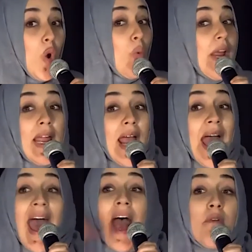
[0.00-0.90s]

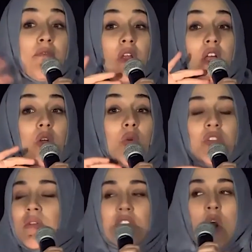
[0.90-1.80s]

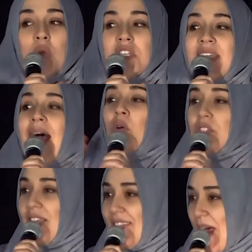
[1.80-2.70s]
There is no
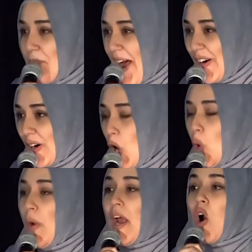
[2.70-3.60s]
doubt in that matter.
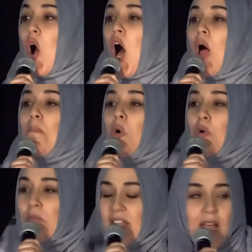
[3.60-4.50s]
We are all moving.